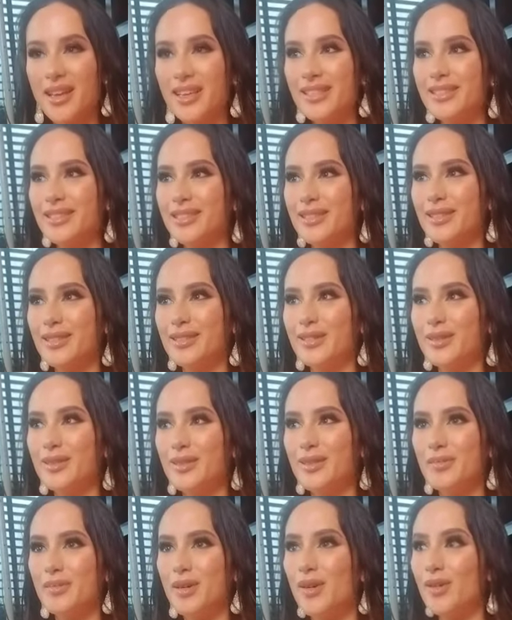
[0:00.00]
It's
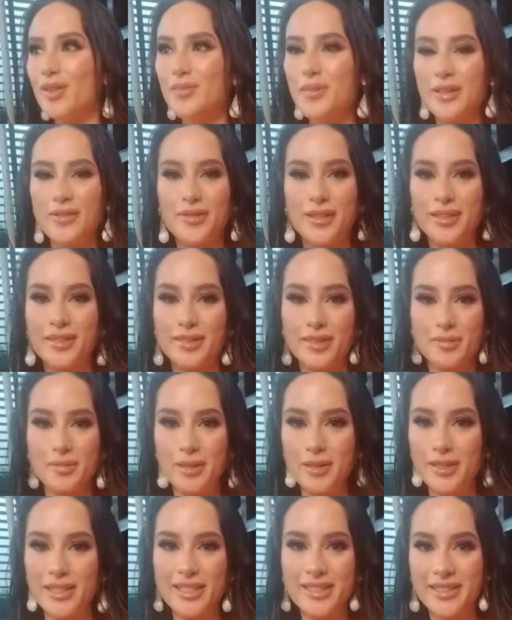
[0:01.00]
all my friends are
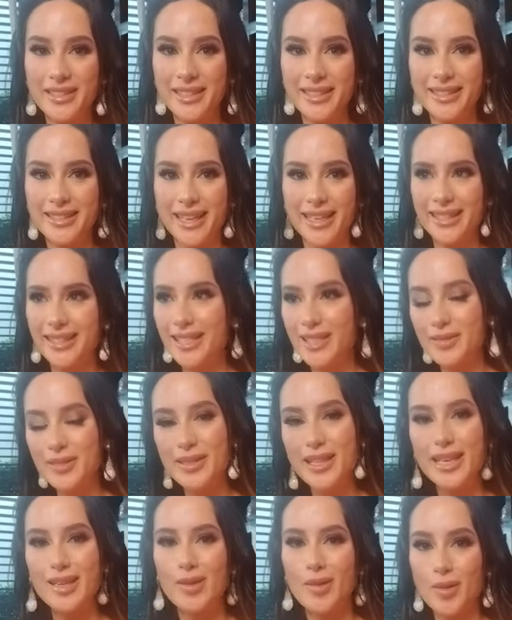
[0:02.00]
beauty queens. I see
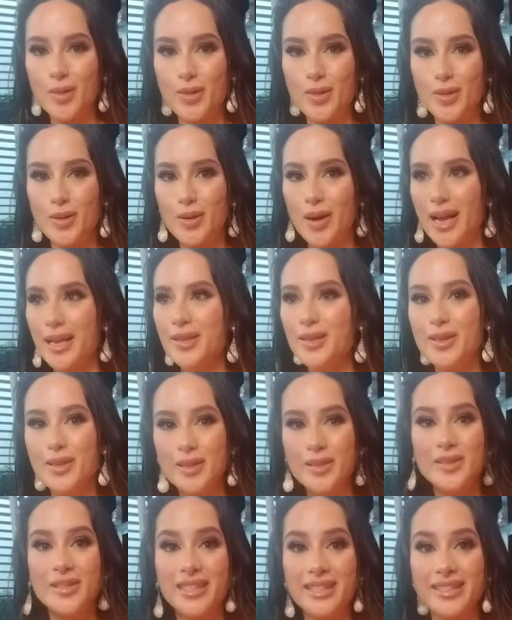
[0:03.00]
what they go through. Like, I
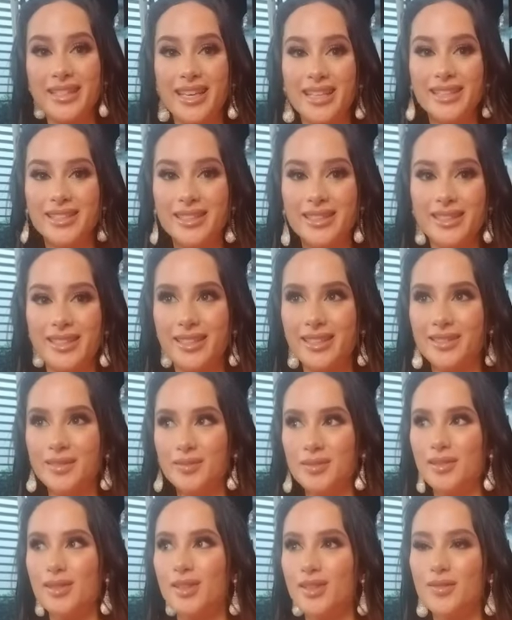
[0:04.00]
know it takes a
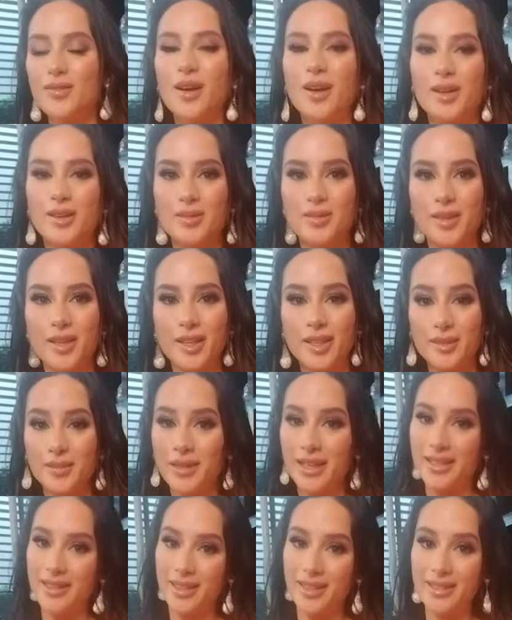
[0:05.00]
lot of hard work.
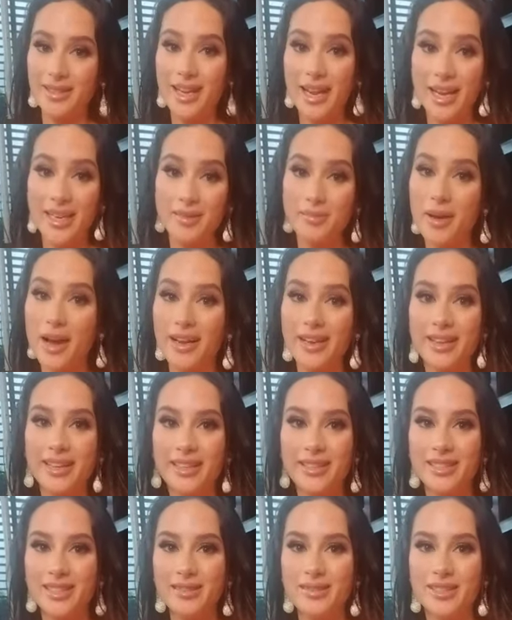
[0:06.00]
Like Diana
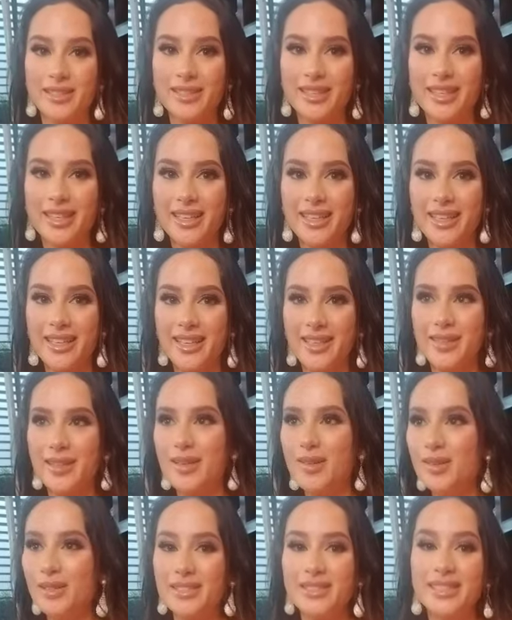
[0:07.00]
Mackey, they
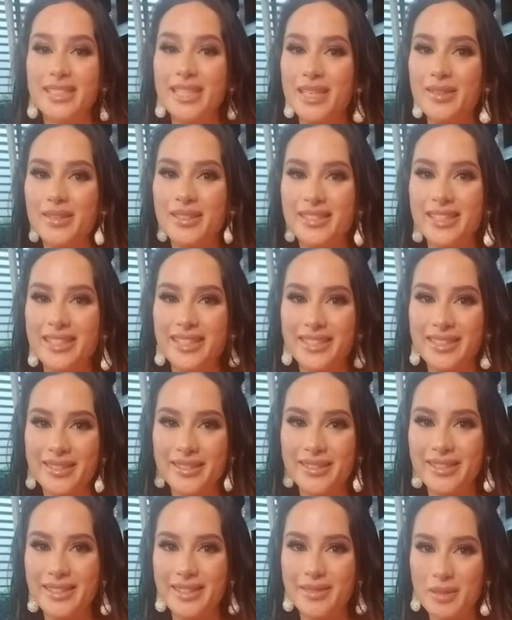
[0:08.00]
called us the Kiwi
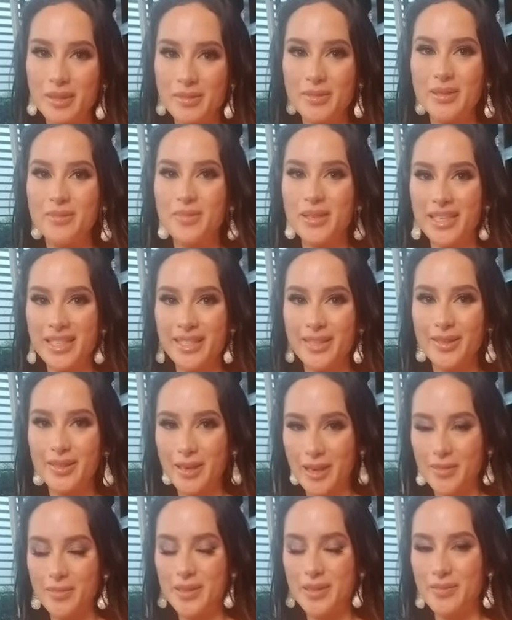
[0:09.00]
Sisters in PBB,
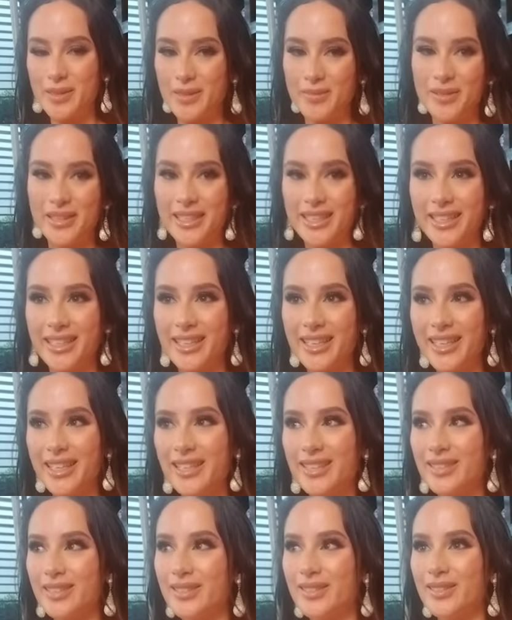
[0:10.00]
throughout PBB.
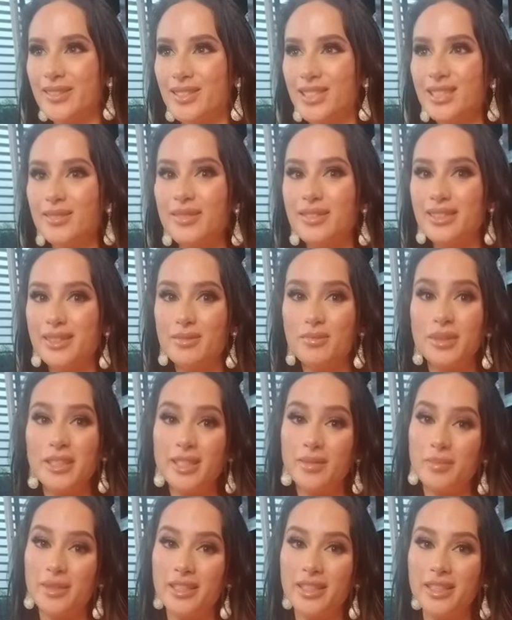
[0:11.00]
So she was in
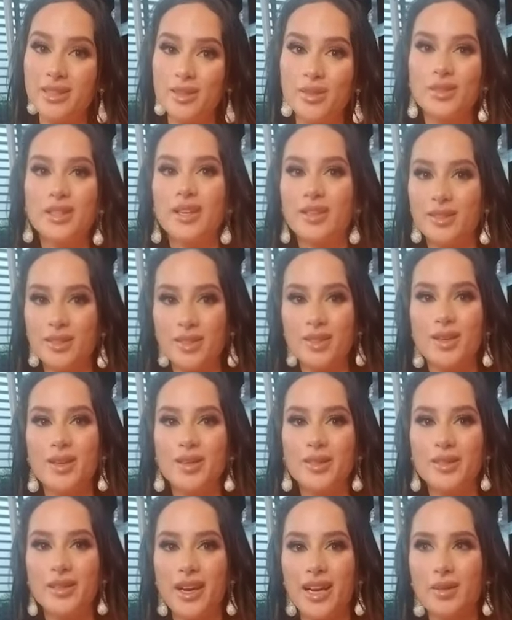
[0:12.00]
Bini Bini 2 years
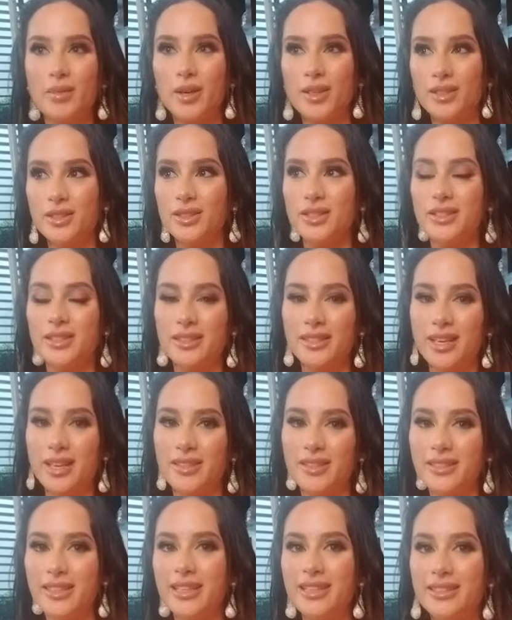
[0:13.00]
ago. I watched her in
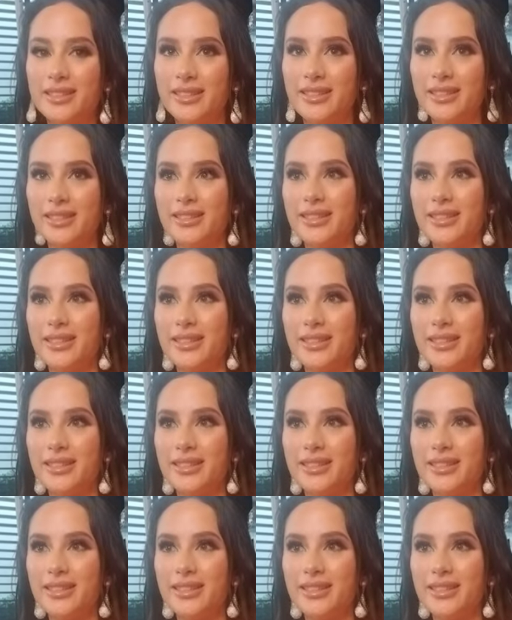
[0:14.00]
Araneta.